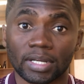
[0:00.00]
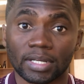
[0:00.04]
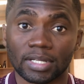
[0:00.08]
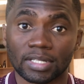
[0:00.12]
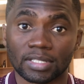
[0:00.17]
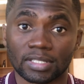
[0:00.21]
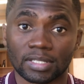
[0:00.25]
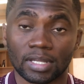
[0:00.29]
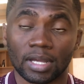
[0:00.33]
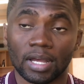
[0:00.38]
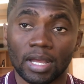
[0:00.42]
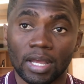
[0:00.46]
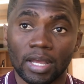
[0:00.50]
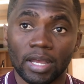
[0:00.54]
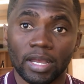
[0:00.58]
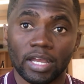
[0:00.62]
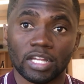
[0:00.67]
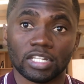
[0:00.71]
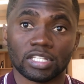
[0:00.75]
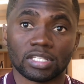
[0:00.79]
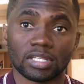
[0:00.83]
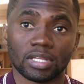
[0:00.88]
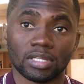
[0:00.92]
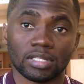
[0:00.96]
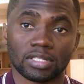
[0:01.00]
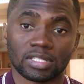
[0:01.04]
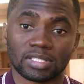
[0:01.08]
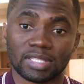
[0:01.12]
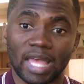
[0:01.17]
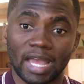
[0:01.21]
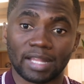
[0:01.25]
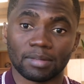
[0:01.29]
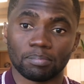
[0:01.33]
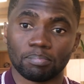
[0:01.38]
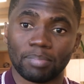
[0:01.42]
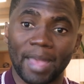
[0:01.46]
It's
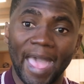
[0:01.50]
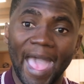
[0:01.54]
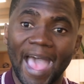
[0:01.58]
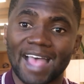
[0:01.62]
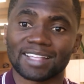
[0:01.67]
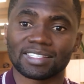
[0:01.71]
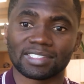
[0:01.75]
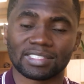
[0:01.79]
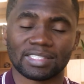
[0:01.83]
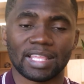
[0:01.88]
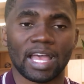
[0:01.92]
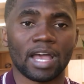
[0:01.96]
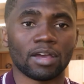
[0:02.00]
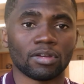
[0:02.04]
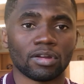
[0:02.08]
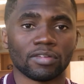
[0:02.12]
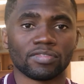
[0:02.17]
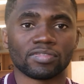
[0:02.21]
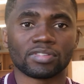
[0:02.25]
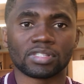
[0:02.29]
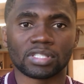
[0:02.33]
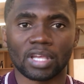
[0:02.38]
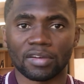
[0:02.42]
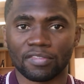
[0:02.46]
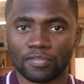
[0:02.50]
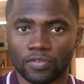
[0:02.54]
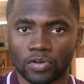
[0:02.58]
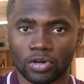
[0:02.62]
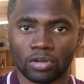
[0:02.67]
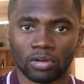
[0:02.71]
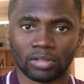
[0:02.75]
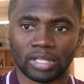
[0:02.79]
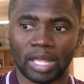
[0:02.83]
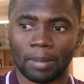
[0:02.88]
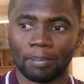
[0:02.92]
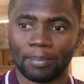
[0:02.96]
that passed down of suffering,
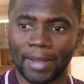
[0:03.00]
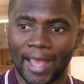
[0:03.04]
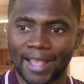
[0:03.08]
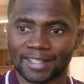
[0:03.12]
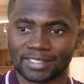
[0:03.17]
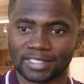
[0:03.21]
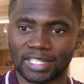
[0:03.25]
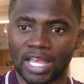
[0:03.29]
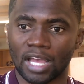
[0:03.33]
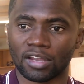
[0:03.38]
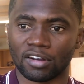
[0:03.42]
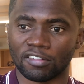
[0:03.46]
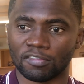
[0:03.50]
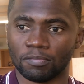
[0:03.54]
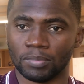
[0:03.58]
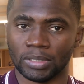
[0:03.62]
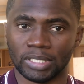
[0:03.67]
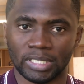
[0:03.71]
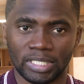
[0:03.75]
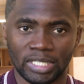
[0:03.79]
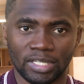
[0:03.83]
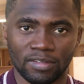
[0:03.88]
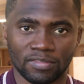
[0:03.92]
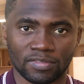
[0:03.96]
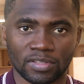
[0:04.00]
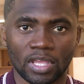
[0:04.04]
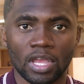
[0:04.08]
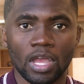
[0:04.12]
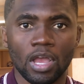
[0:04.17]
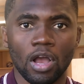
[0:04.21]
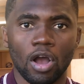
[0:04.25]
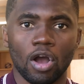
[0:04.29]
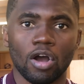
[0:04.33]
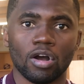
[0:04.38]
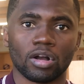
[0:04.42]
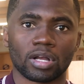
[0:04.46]
or that passed down of beliefs
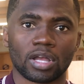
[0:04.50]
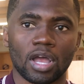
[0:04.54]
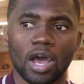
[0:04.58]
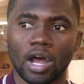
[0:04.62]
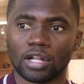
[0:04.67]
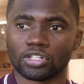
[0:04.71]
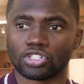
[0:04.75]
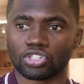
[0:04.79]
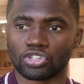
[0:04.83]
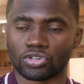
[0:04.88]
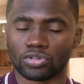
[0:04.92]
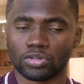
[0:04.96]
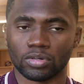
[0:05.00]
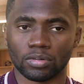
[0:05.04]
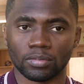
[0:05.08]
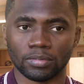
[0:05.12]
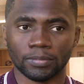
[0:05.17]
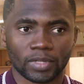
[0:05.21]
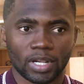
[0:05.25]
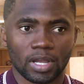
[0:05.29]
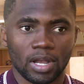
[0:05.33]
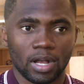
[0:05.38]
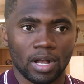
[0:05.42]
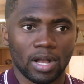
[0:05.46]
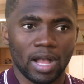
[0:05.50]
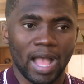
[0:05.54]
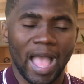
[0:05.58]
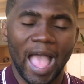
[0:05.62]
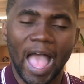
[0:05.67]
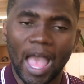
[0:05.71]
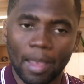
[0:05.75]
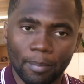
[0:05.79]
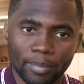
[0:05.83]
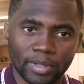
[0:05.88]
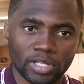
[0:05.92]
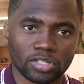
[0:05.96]
or cultural
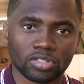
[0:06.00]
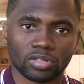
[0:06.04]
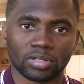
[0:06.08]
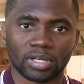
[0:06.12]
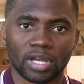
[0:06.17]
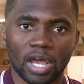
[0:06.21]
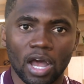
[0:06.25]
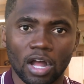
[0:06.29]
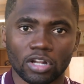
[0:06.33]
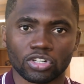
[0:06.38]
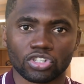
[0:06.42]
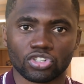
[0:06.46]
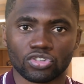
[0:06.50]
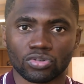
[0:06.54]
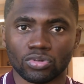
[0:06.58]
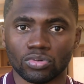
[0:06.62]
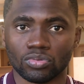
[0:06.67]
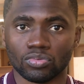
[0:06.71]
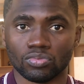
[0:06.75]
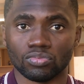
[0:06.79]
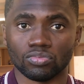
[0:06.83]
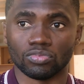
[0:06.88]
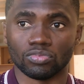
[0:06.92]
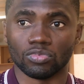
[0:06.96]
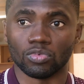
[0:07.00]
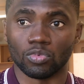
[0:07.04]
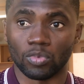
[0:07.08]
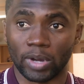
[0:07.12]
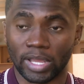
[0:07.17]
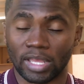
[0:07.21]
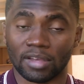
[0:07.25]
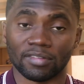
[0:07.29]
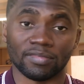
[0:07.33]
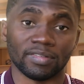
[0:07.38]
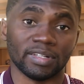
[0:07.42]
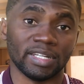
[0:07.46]
habits or cultural way
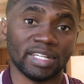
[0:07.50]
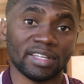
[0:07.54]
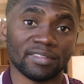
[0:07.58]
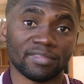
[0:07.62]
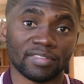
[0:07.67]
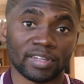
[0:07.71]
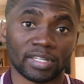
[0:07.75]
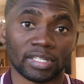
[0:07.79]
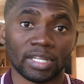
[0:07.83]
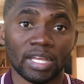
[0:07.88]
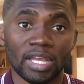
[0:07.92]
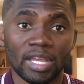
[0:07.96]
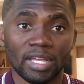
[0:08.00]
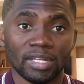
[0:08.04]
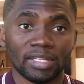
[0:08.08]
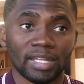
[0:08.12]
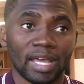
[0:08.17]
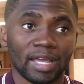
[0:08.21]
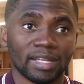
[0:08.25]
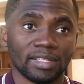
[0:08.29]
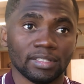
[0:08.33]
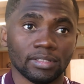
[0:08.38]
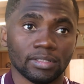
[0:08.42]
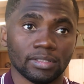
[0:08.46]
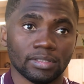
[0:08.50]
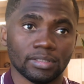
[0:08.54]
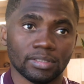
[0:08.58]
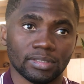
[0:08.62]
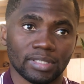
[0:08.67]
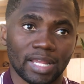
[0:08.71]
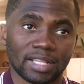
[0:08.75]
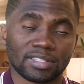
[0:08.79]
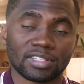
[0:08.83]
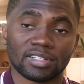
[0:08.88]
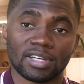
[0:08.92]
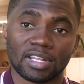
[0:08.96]
of living that
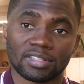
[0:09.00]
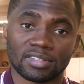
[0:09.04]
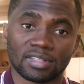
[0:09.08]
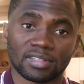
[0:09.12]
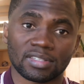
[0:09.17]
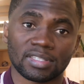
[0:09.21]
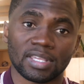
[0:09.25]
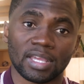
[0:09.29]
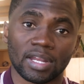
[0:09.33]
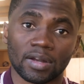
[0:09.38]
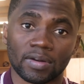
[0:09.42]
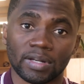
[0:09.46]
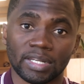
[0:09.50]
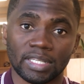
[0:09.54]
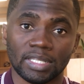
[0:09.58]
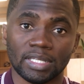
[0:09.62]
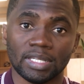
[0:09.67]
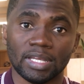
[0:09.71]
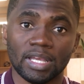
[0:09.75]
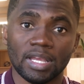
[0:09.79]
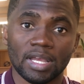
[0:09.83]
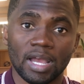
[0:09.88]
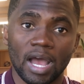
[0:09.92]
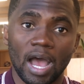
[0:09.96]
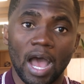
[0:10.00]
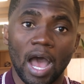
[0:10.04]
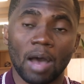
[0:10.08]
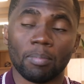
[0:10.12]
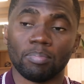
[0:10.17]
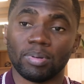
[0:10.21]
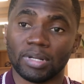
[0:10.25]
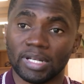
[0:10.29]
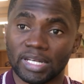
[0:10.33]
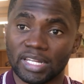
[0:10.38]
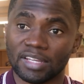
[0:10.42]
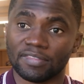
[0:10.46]
doesn't necessarily
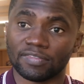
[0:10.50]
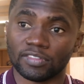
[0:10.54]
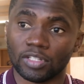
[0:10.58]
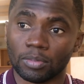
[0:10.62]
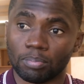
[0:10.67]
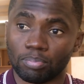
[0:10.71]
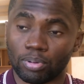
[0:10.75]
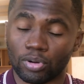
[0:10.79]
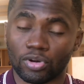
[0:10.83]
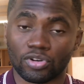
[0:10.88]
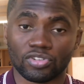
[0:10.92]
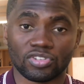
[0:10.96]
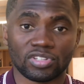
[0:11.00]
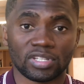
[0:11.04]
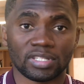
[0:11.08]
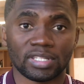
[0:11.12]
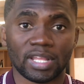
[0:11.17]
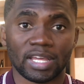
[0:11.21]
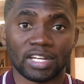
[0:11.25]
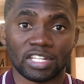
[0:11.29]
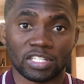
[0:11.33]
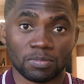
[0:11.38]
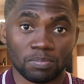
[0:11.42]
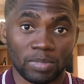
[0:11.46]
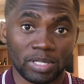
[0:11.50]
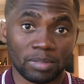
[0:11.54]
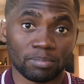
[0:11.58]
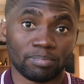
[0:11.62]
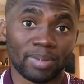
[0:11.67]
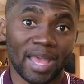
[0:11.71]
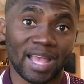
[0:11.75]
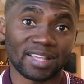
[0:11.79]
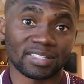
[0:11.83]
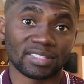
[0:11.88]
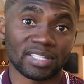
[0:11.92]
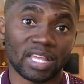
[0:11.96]
uplift the person that is being
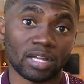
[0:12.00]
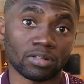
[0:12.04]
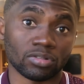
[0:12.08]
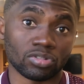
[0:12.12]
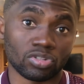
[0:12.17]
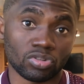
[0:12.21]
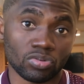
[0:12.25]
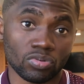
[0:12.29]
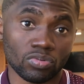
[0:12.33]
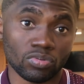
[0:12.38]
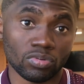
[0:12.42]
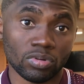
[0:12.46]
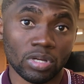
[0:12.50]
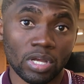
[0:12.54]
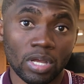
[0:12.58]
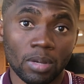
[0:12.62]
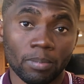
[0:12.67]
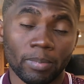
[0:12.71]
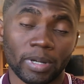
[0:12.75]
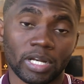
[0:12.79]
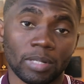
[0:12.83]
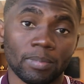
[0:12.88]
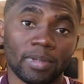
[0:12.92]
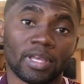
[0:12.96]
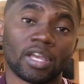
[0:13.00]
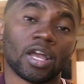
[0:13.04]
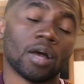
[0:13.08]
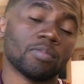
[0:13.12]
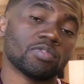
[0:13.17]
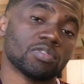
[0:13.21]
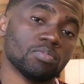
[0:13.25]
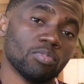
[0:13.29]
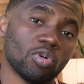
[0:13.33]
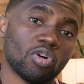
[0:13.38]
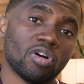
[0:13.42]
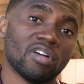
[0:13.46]
passed down to, but it
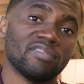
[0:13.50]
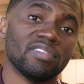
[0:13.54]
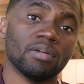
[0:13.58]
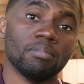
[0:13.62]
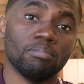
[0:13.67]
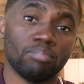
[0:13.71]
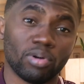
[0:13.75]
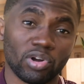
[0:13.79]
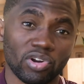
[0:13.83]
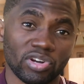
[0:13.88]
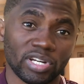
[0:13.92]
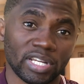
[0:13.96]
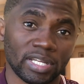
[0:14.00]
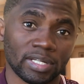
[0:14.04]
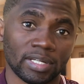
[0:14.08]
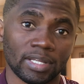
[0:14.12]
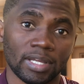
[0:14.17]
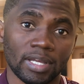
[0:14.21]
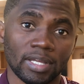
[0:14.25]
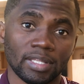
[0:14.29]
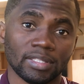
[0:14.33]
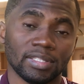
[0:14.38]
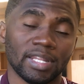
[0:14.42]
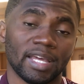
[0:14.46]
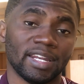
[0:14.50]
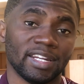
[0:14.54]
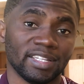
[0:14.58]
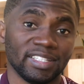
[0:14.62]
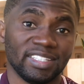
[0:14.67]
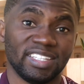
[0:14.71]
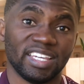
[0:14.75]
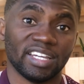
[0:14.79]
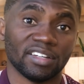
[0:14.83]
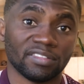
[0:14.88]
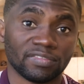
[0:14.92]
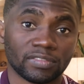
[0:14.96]
becomes more of a burden than a
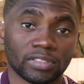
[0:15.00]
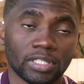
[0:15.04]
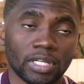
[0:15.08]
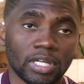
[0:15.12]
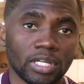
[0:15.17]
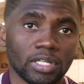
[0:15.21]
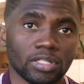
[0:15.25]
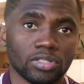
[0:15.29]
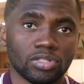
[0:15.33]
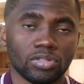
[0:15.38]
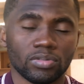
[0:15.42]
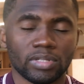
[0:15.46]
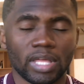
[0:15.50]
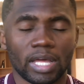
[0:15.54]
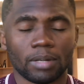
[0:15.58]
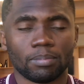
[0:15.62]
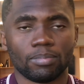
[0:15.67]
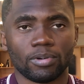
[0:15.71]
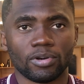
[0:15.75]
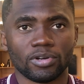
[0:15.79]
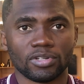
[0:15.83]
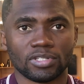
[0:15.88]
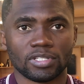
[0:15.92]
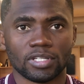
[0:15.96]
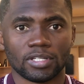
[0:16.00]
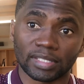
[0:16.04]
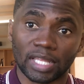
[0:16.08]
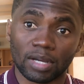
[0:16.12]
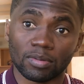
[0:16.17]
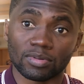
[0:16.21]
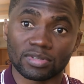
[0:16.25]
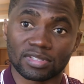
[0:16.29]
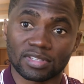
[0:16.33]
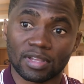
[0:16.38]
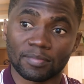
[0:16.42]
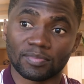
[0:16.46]
gift to that person. That
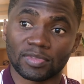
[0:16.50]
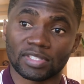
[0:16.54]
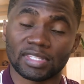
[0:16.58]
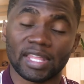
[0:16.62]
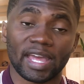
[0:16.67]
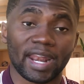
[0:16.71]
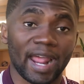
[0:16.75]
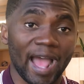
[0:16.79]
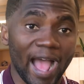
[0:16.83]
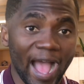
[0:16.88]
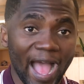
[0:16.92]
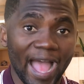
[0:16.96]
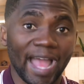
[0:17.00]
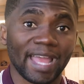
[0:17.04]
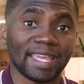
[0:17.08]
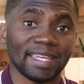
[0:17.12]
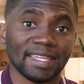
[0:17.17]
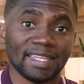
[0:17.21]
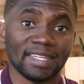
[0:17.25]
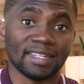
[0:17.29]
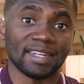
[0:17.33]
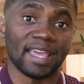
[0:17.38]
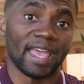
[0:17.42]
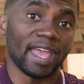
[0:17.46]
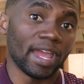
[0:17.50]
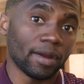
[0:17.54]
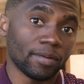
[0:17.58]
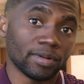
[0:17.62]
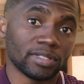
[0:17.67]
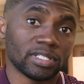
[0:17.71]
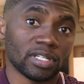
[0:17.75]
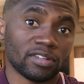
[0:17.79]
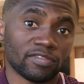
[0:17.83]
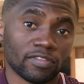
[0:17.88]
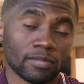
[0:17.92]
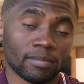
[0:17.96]
was something that I
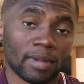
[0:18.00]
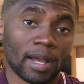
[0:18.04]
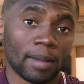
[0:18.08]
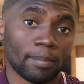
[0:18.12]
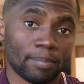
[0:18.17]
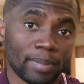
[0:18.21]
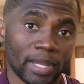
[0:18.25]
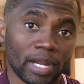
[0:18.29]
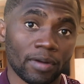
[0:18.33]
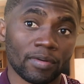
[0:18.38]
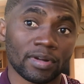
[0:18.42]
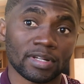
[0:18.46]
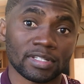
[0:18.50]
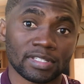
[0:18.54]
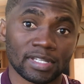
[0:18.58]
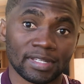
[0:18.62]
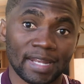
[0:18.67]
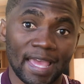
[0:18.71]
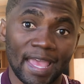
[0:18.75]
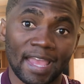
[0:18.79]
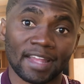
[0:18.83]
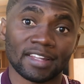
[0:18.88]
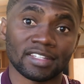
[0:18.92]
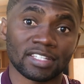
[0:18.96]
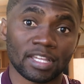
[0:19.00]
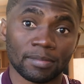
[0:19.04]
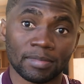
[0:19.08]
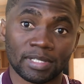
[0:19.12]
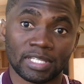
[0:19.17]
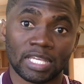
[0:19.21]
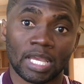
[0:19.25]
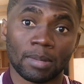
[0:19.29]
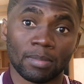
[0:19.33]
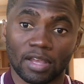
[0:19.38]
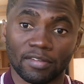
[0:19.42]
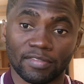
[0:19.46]
inherited from my parents, and hence I
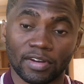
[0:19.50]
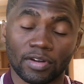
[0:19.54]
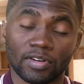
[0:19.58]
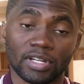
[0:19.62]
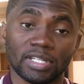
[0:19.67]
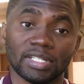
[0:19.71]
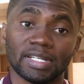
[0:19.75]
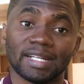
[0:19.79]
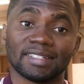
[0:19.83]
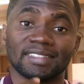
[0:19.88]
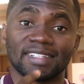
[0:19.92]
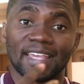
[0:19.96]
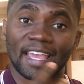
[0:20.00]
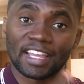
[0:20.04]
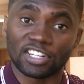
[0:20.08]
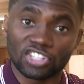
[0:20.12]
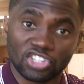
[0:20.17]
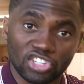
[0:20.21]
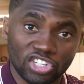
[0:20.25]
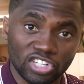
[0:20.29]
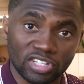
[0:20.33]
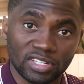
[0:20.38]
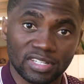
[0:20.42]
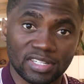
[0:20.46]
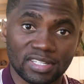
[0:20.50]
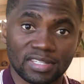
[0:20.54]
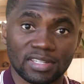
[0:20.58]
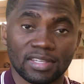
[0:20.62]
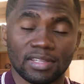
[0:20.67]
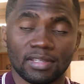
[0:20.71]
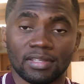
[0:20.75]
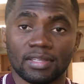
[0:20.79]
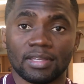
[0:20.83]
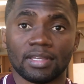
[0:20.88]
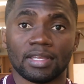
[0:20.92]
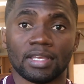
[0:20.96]
became a very
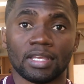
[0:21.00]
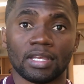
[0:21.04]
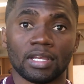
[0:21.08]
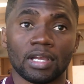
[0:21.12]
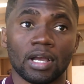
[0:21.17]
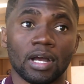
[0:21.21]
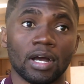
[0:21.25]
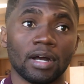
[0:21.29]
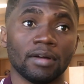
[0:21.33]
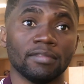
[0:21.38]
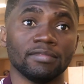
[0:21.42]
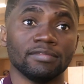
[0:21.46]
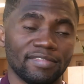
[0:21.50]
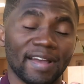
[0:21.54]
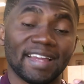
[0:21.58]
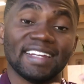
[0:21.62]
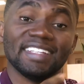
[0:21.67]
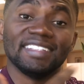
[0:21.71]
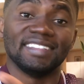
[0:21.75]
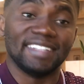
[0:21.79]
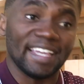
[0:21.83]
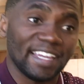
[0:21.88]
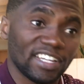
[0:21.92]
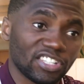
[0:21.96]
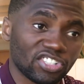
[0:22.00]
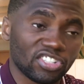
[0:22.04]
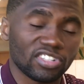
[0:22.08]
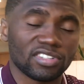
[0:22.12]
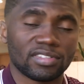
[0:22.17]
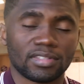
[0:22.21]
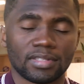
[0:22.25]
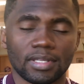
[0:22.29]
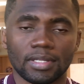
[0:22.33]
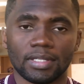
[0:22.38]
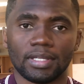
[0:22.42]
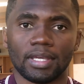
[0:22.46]
attention-seeking,
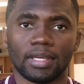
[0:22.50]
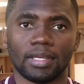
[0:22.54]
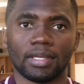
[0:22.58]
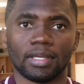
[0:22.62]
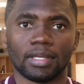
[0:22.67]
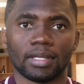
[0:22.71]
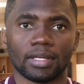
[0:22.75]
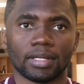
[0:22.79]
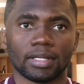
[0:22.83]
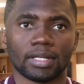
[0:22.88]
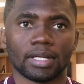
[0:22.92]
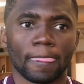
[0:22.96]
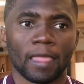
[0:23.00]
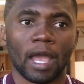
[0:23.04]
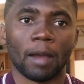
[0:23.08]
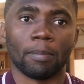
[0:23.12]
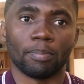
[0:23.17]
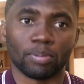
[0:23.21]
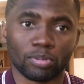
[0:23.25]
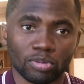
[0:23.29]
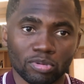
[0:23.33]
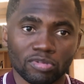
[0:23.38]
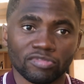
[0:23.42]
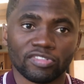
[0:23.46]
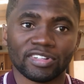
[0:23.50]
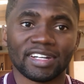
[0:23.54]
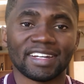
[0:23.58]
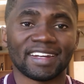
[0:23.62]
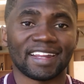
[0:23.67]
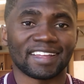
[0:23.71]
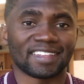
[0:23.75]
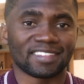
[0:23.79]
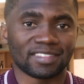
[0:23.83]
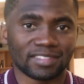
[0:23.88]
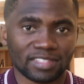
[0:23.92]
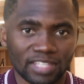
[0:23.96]
validation-seeking, approval and
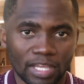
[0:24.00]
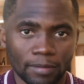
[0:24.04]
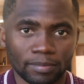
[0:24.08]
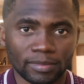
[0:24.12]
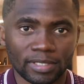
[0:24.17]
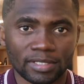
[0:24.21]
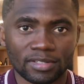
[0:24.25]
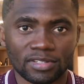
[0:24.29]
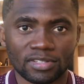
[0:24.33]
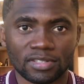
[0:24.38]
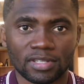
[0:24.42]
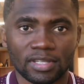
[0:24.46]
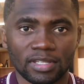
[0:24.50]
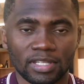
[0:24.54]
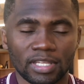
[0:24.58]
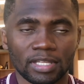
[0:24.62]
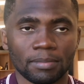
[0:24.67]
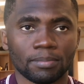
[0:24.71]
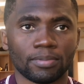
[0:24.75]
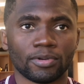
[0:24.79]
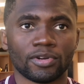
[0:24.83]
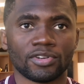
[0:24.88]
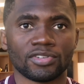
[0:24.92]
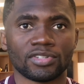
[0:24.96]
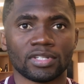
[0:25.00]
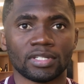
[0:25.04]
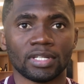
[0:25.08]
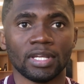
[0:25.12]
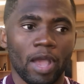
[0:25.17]
acceptance-seeking person.